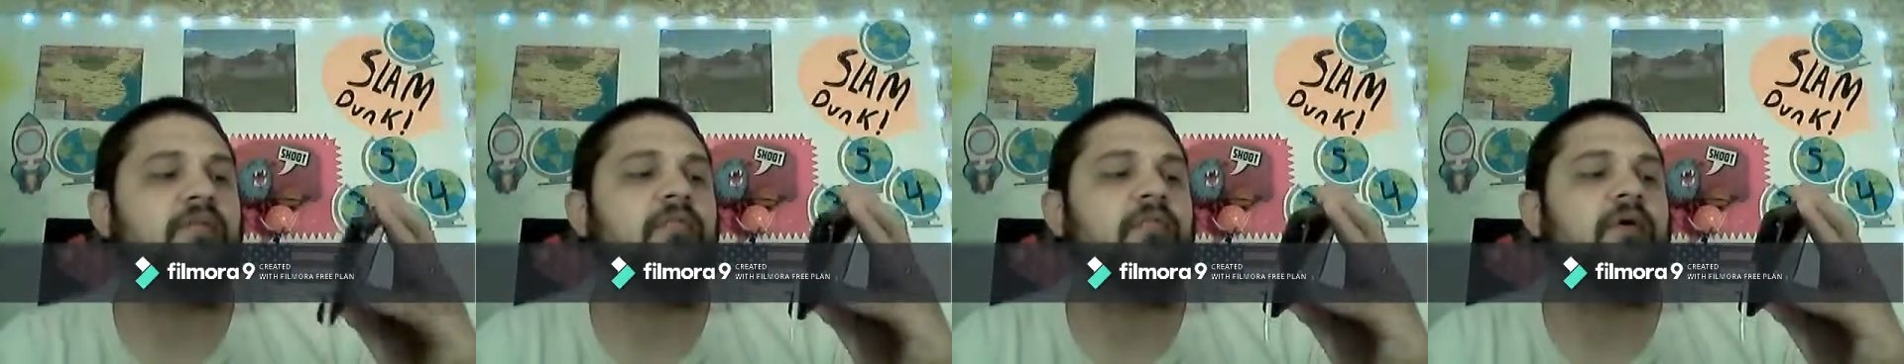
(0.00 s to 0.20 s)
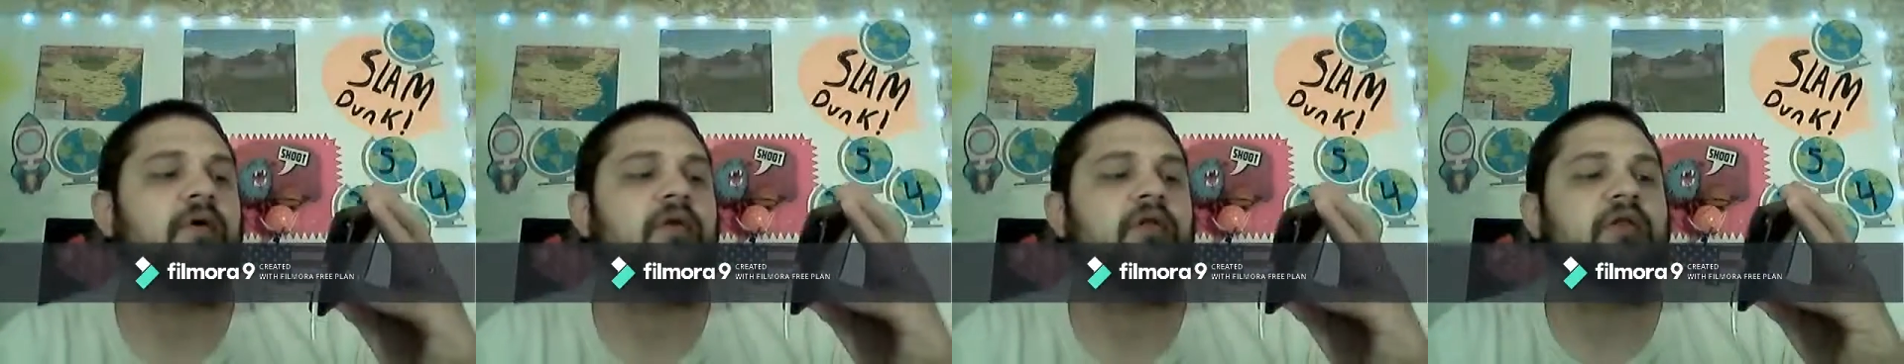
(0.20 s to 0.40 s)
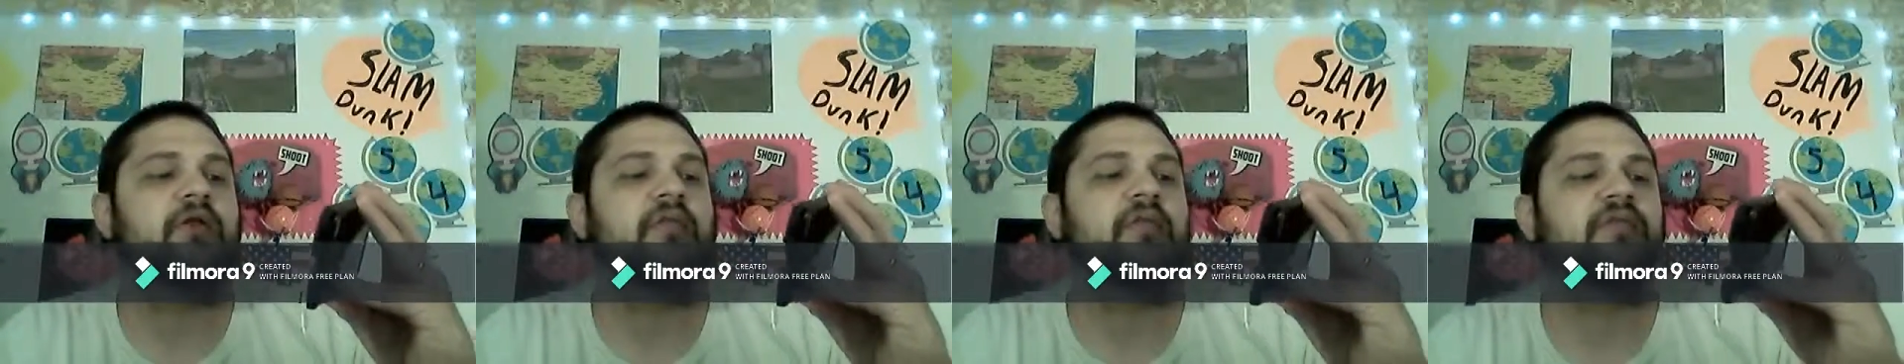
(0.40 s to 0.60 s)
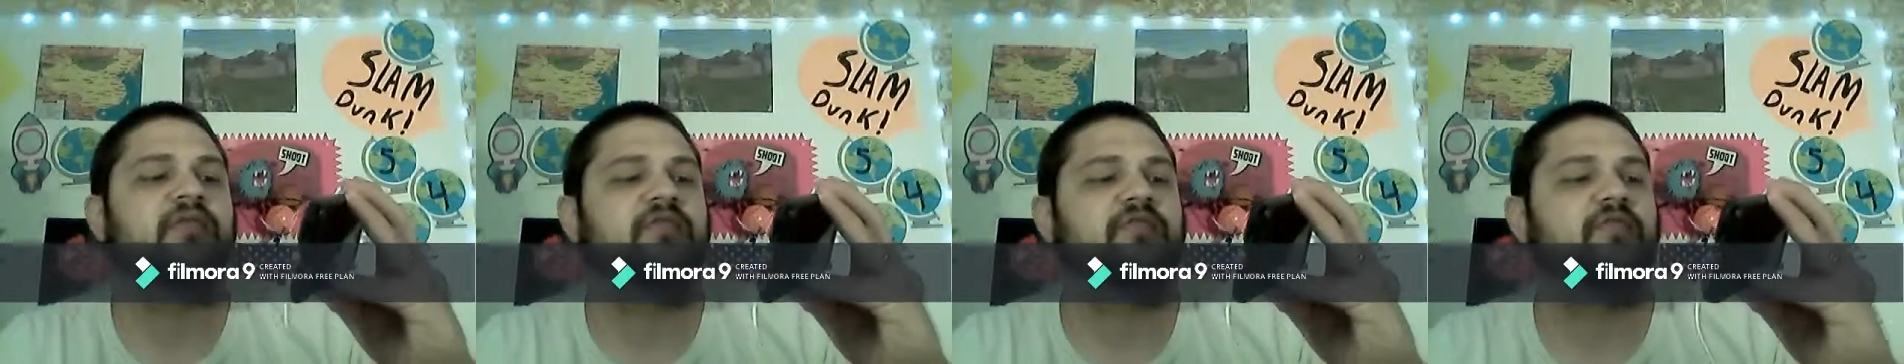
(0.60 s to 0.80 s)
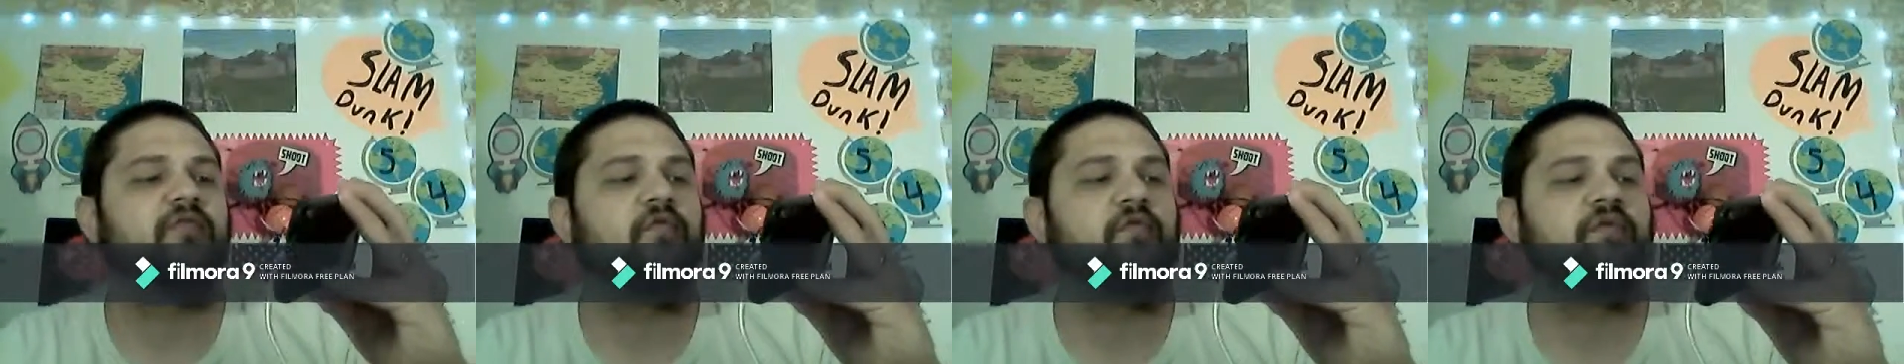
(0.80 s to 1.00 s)
but this
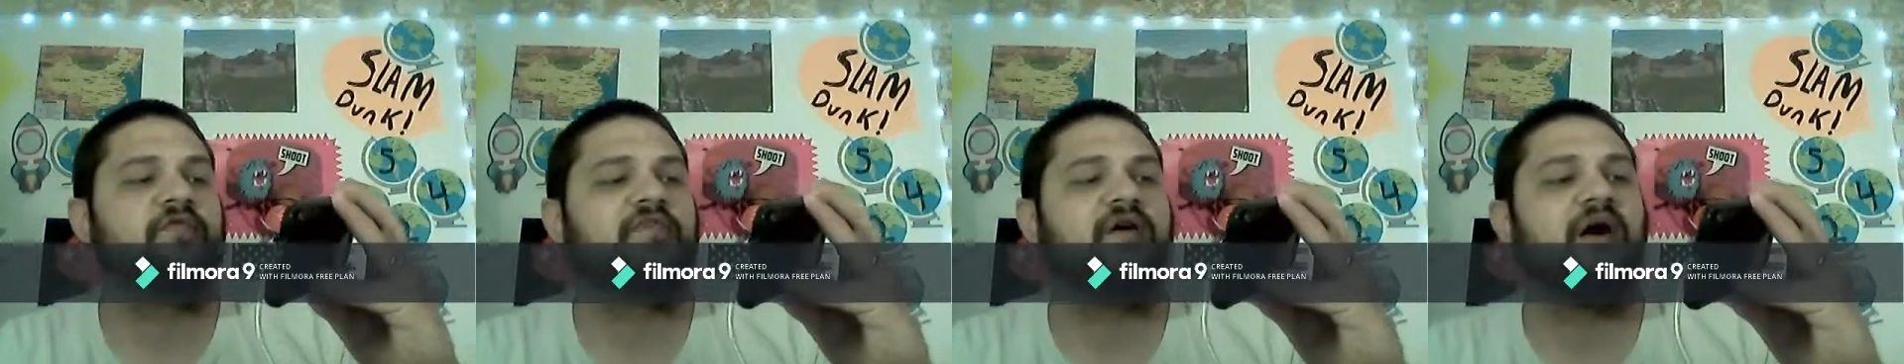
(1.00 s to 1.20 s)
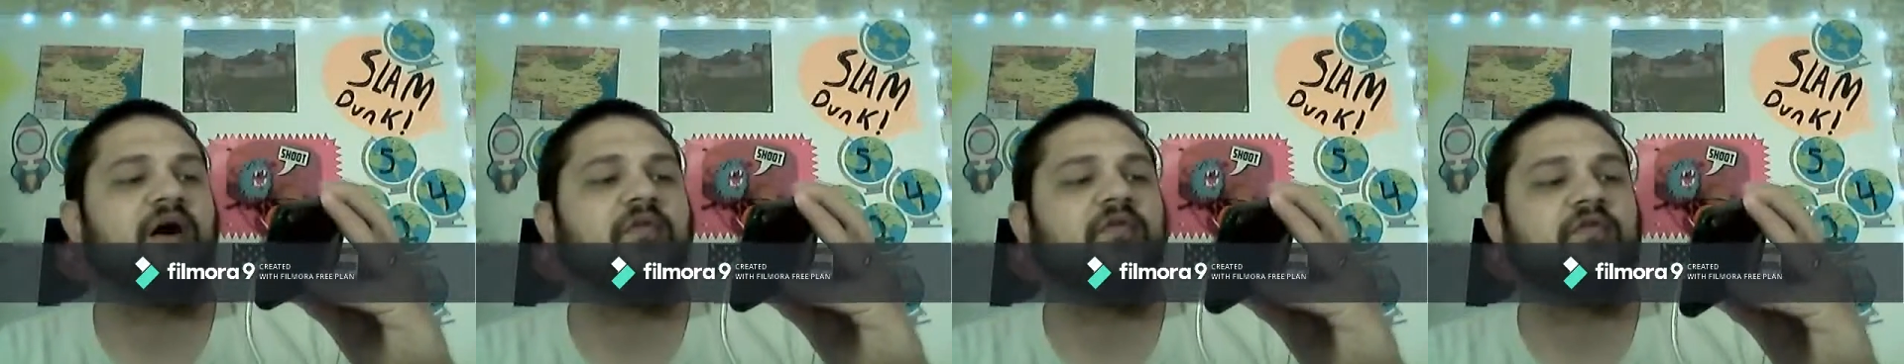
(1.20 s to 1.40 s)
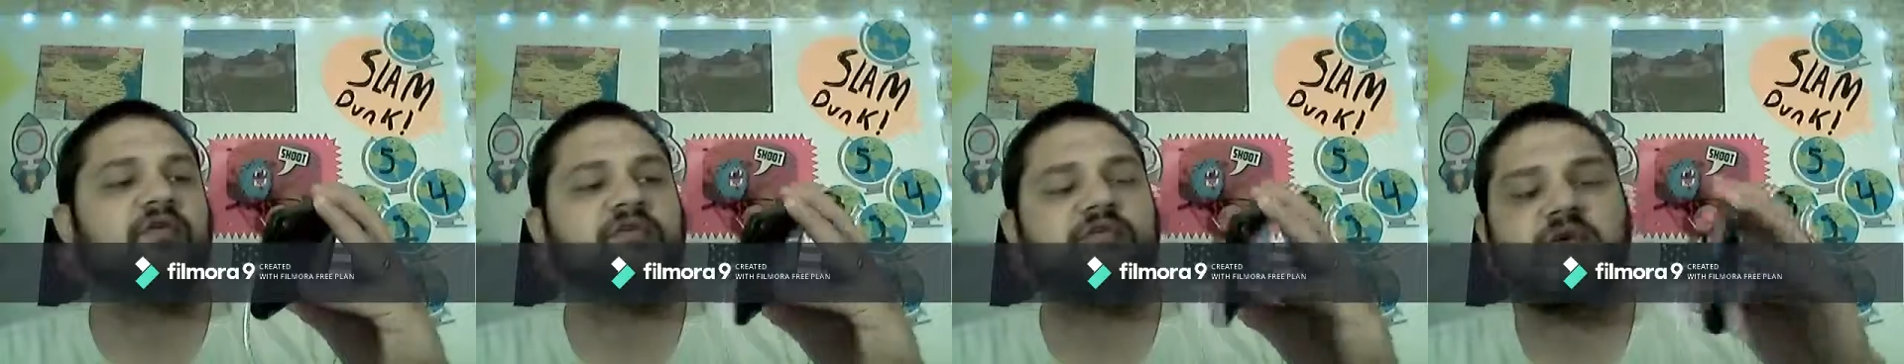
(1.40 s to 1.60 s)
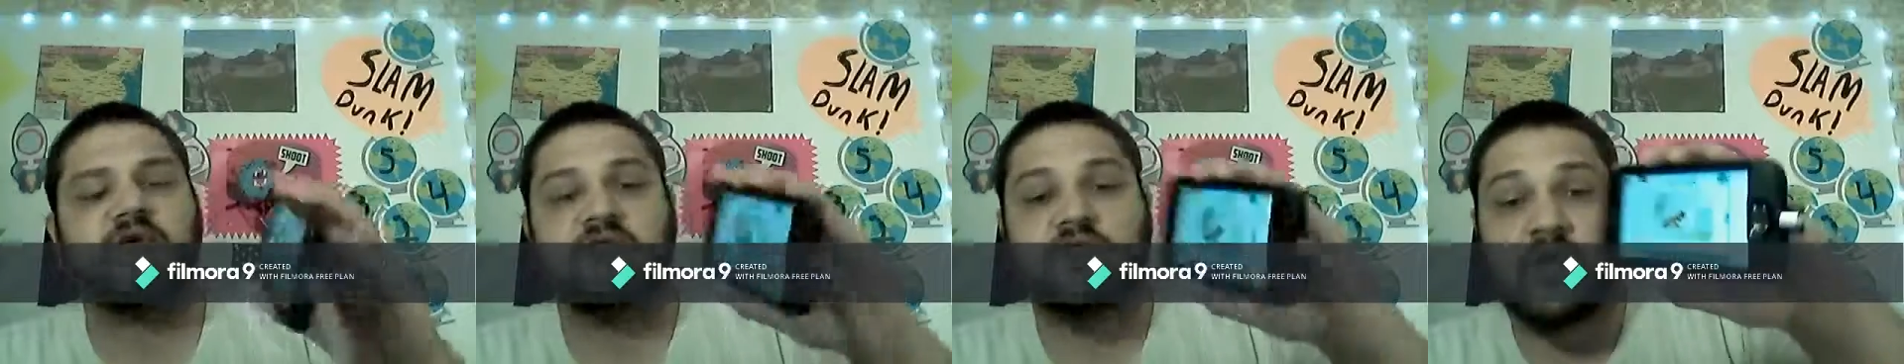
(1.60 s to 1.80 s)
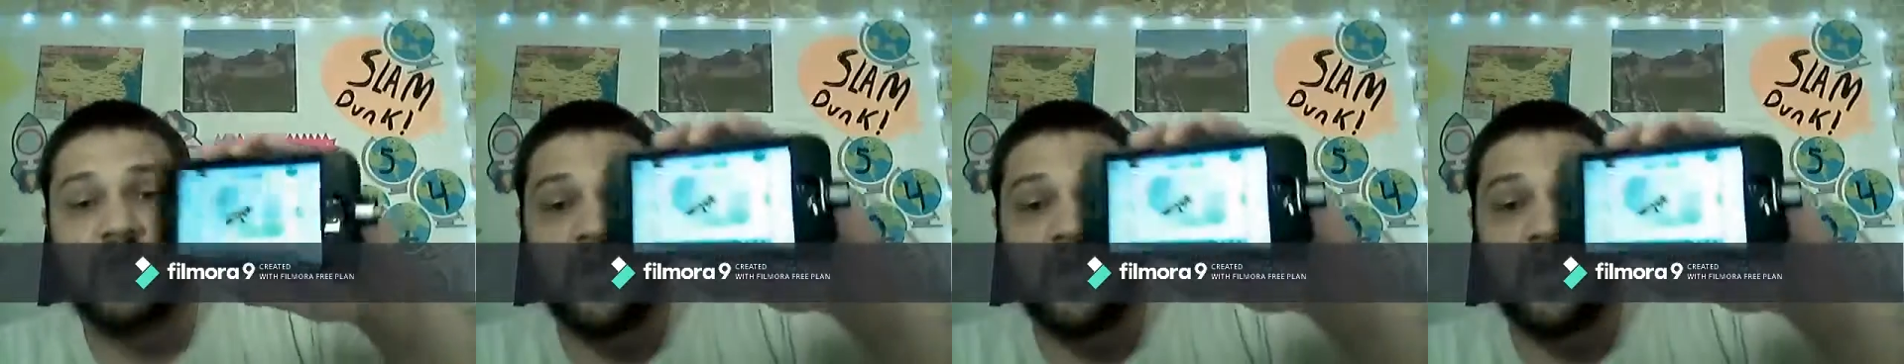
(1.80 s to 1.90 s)
is 4 or 5 where it says,